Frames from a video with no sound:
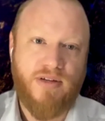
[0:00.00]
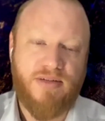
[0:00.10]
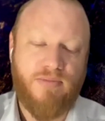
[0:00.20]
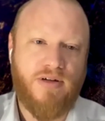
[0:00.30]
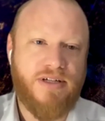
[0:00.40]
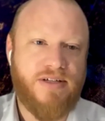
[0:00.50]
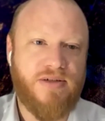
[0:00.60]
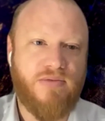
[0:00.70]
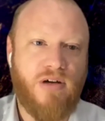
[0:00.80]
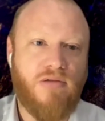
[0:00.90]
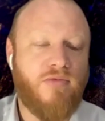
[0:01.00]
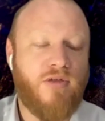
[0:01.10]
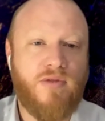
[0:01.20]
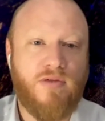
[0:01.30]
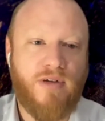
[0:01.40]
this process as well,
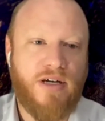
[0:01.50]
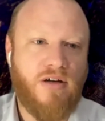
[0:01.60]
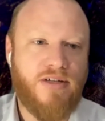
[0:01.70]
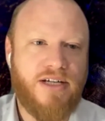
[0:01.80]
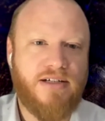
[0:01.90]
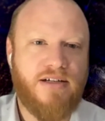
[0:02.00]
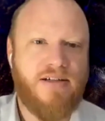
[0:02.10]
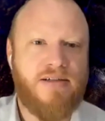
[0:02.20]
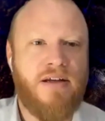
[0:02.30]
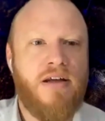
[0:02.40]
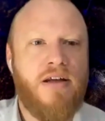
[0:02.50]
feel free to contact us.